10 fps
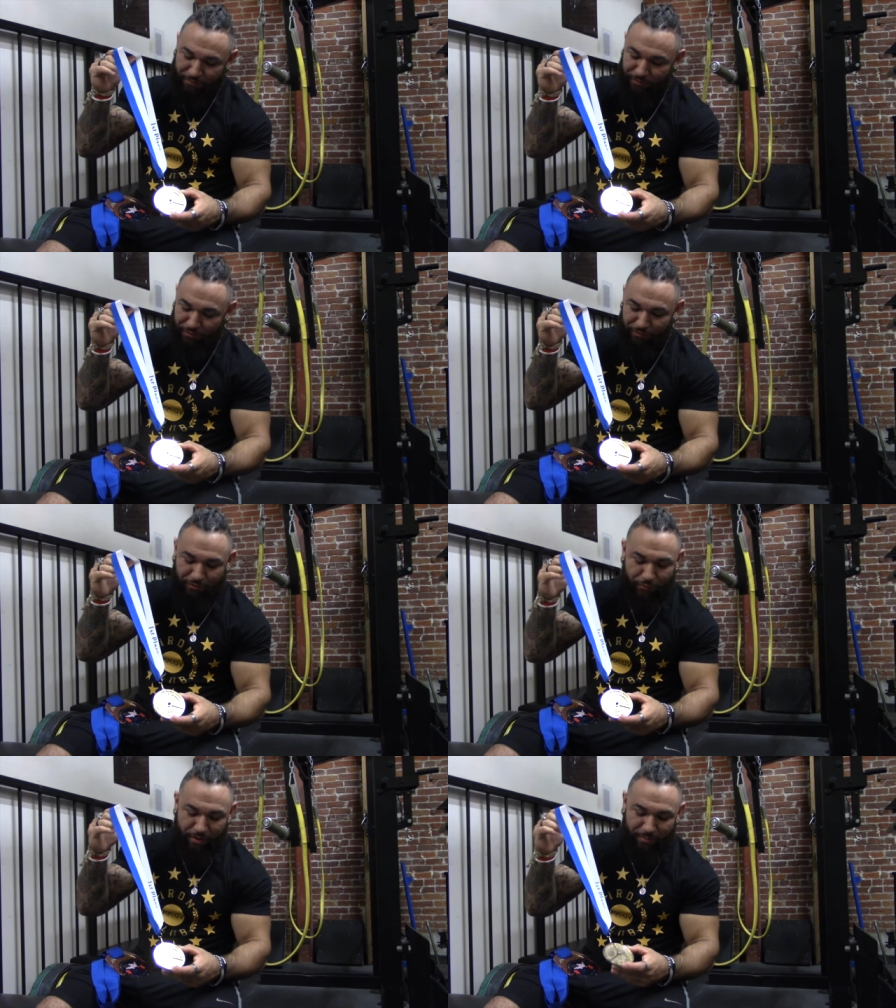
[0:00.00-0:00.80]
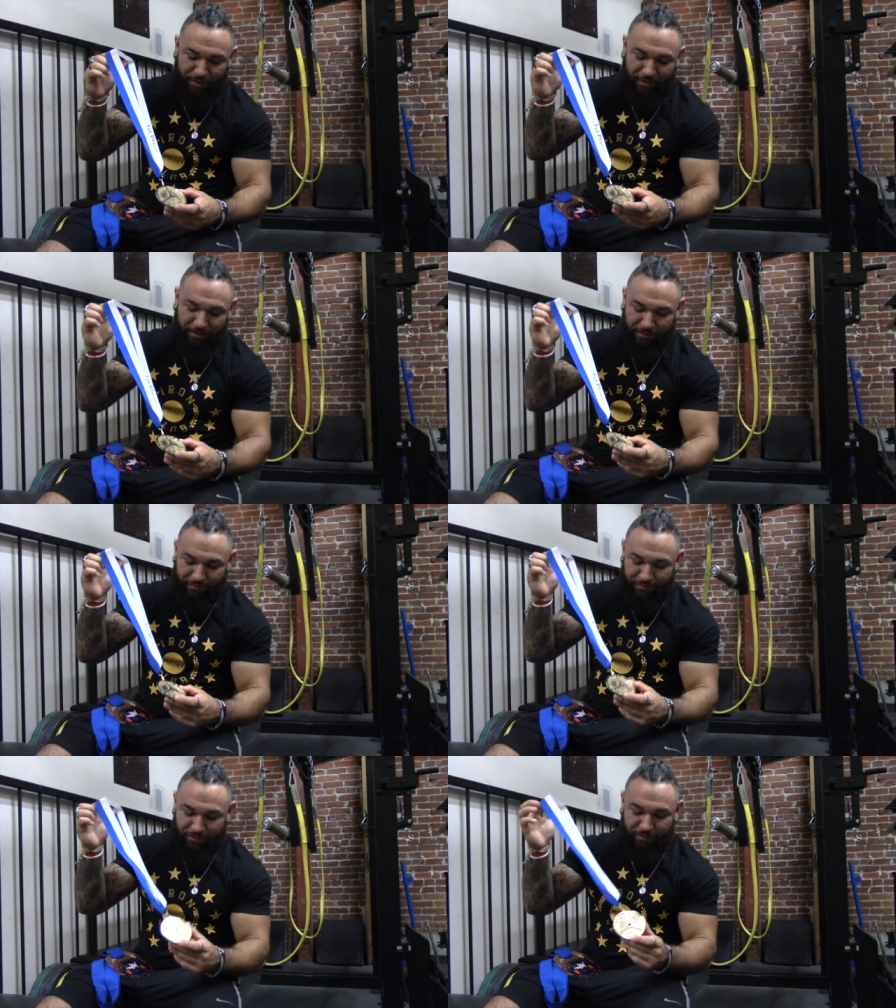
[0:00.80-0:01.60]
you know, little ribbon
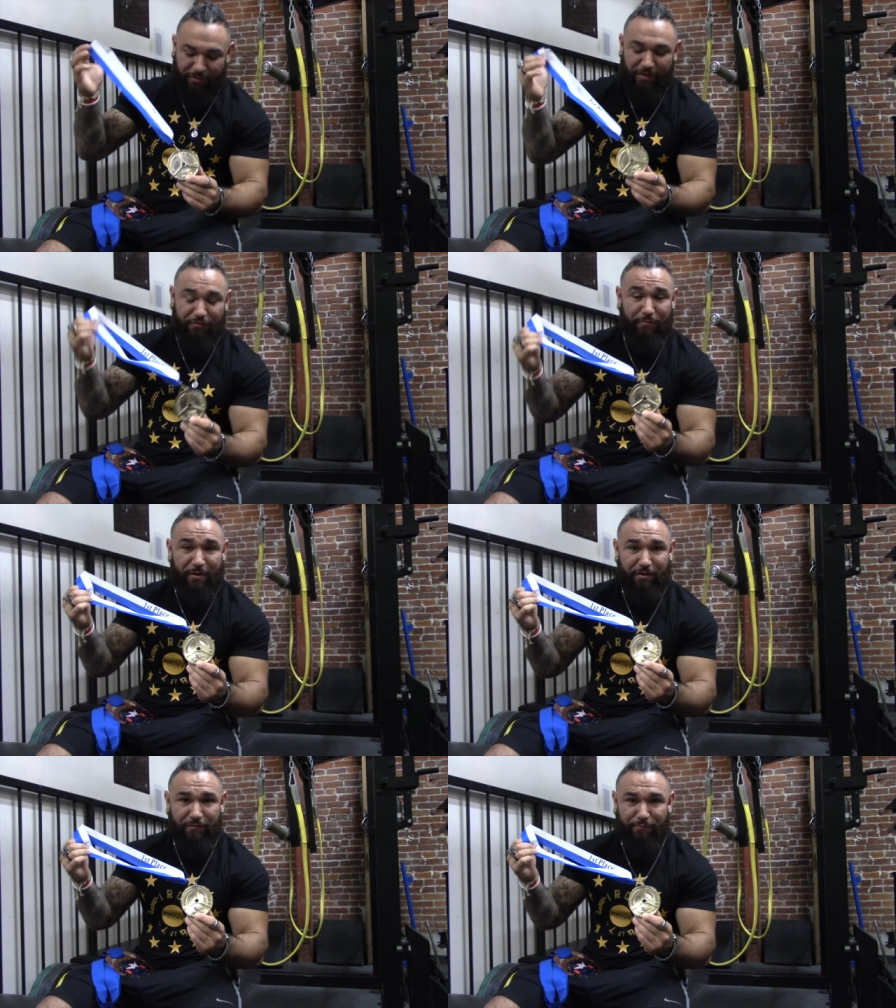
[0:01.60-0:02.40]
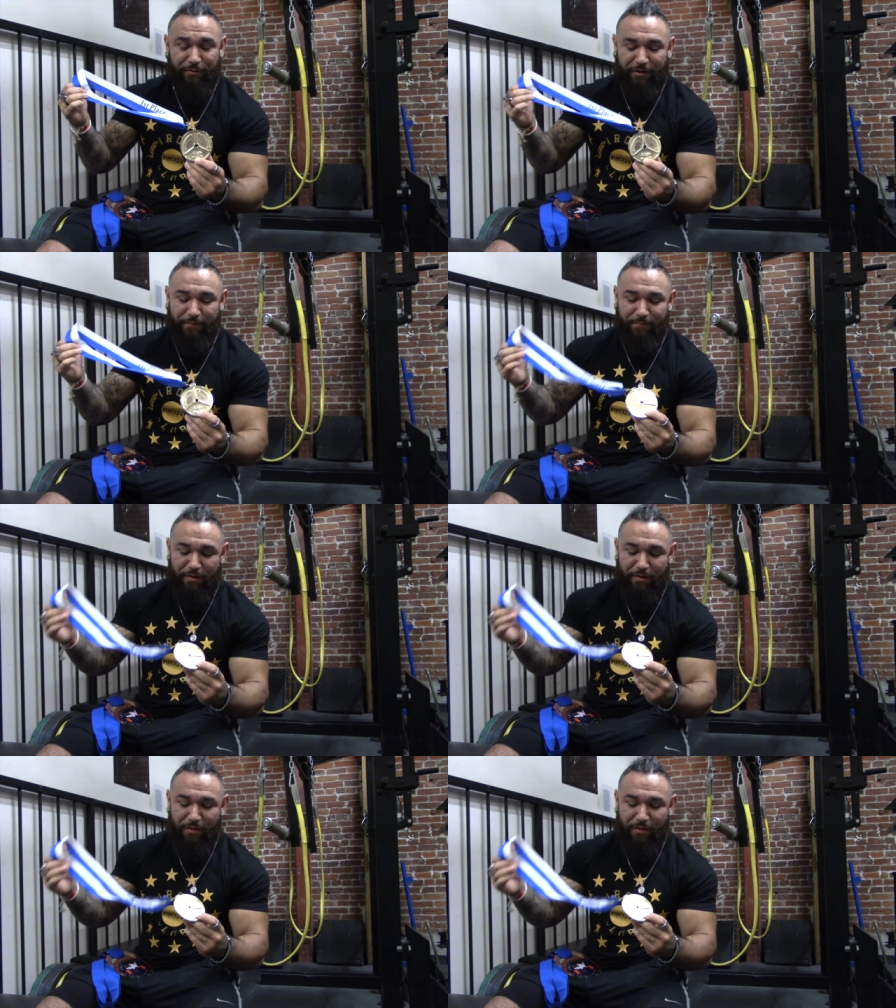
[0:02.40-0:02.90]
and has a little powerlifting plate,